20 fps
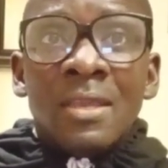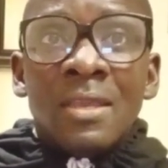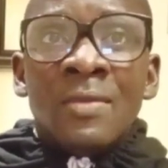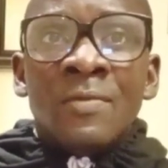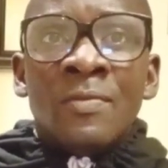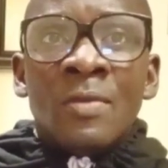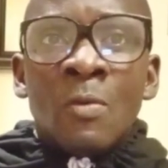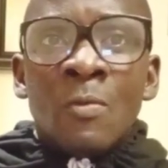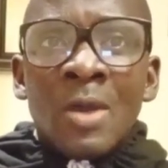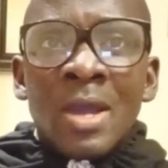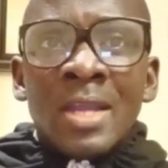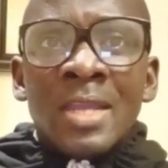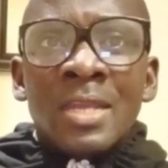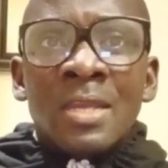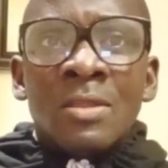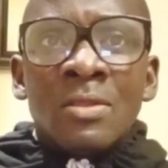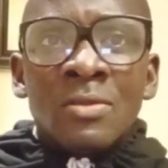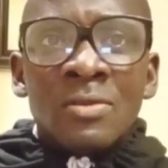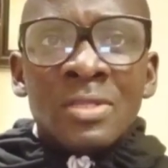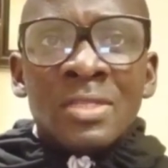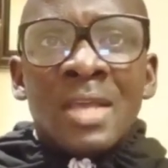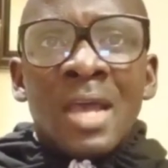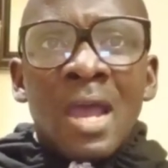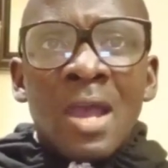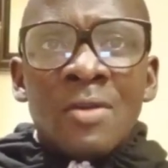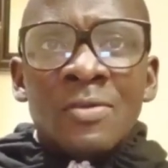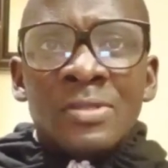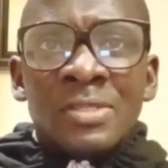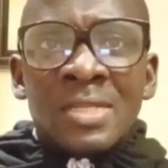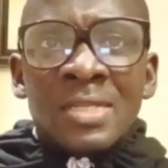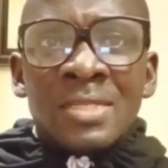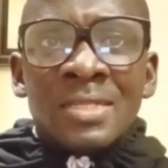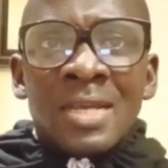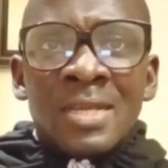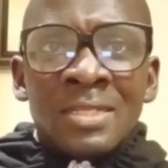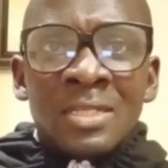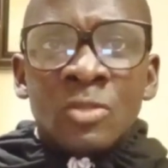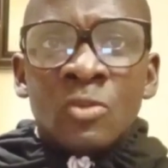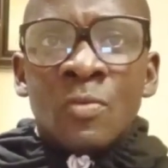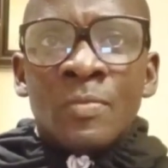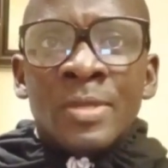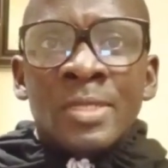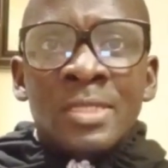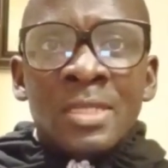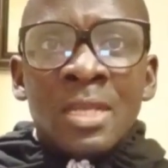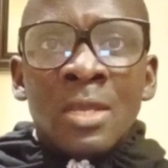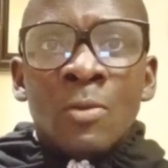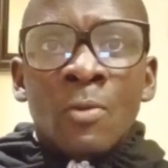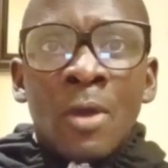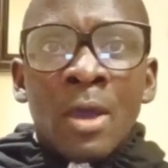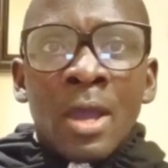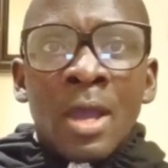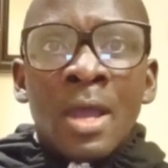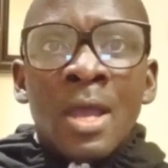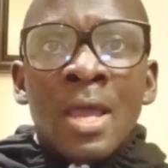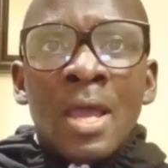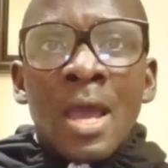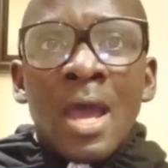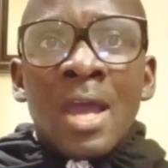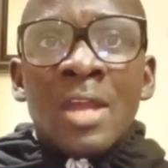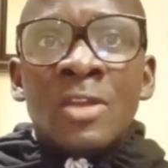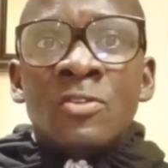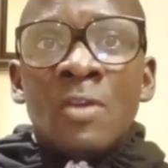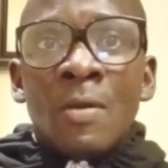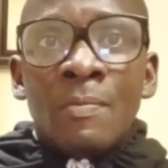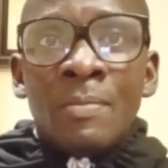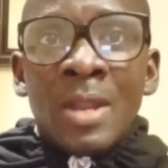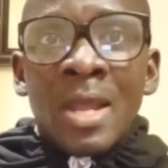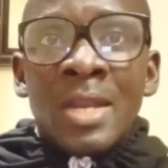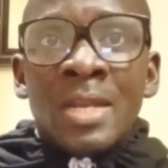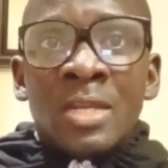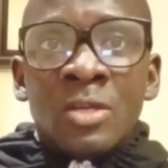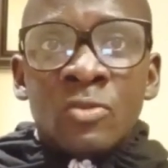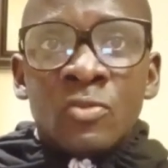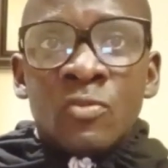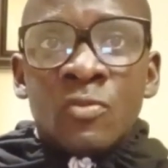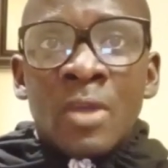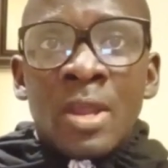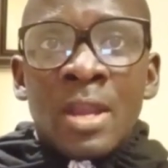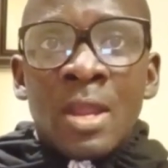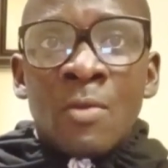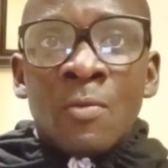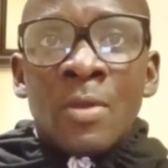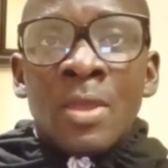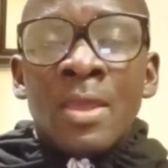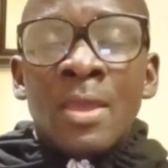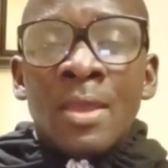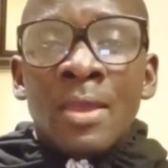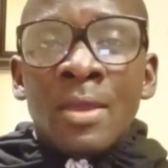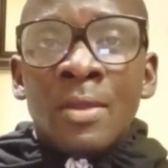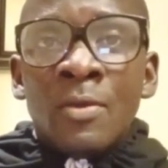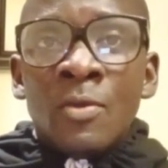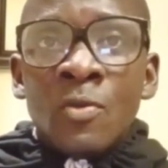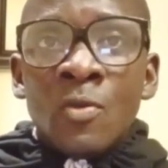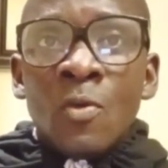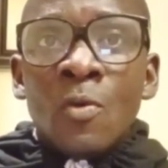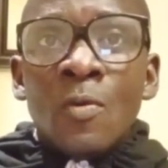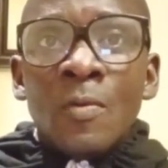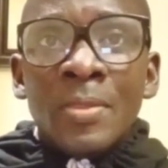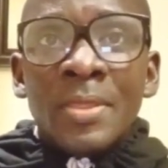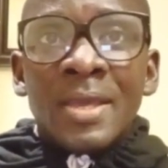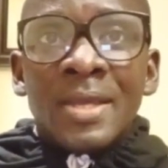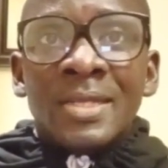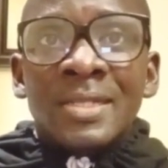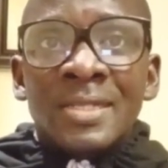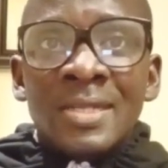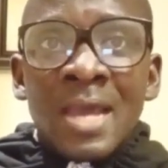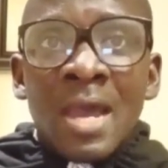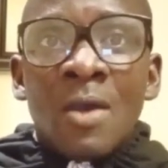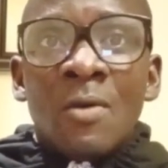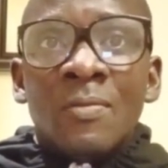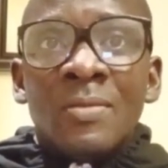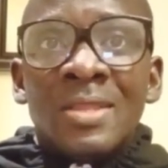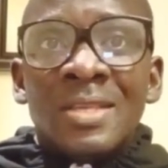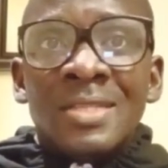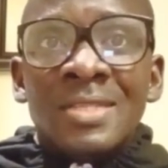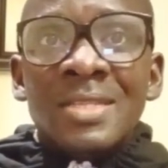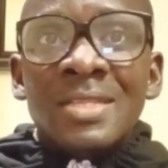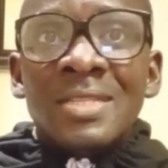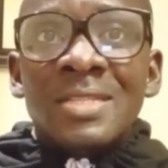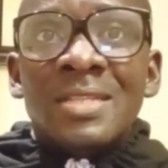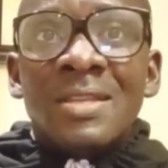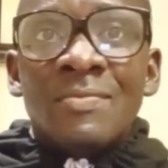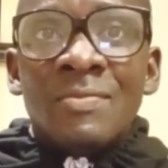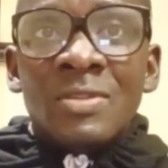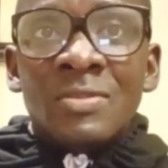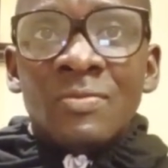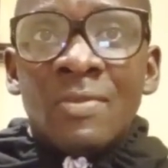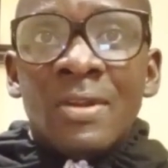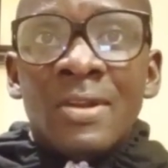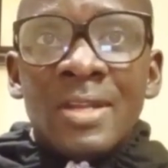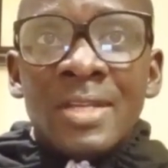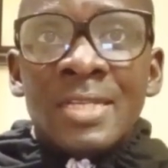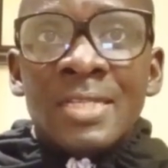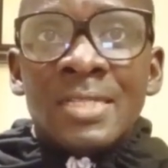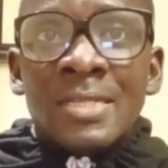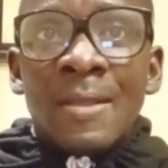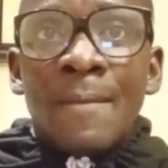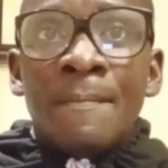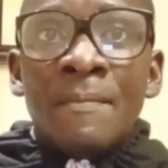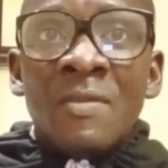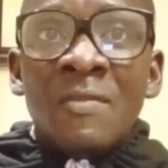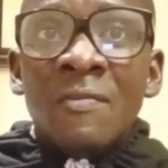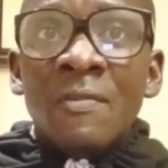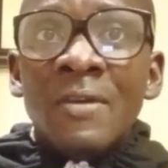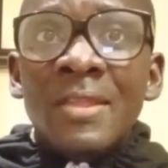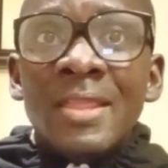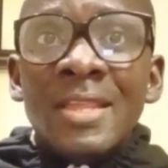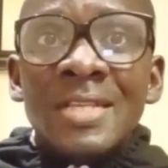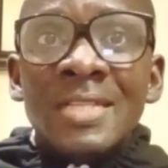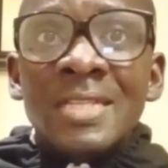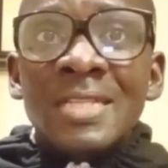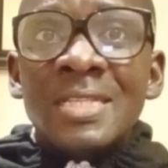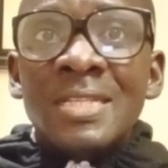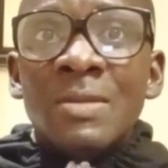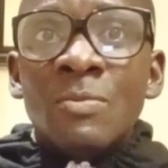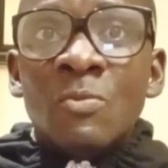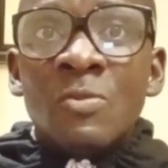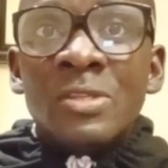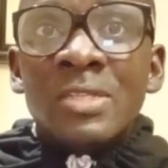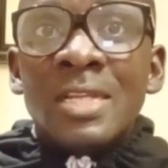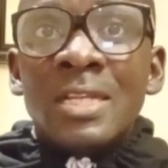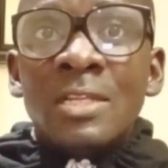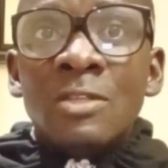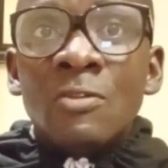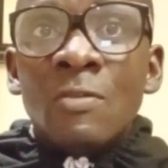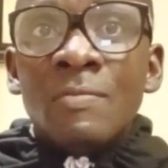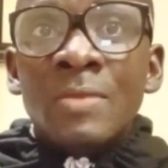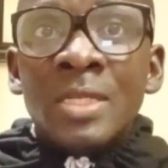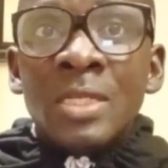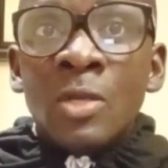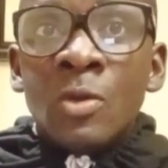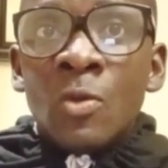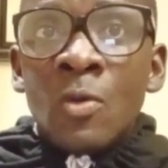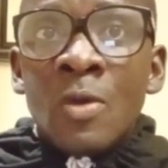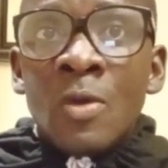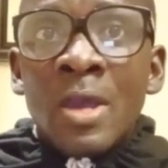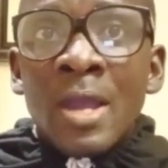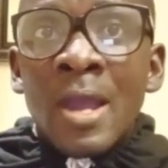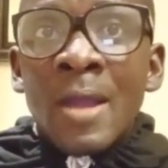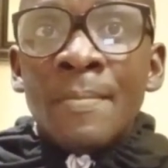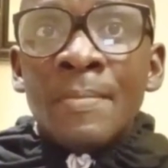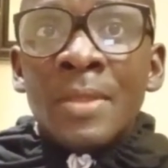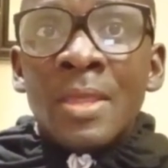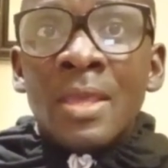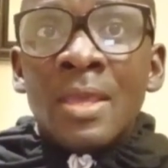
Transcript: If you're working in those houses as a domestic worker and you're planning to run away, know that now the system is very easy. Before, the system was a little bit longer.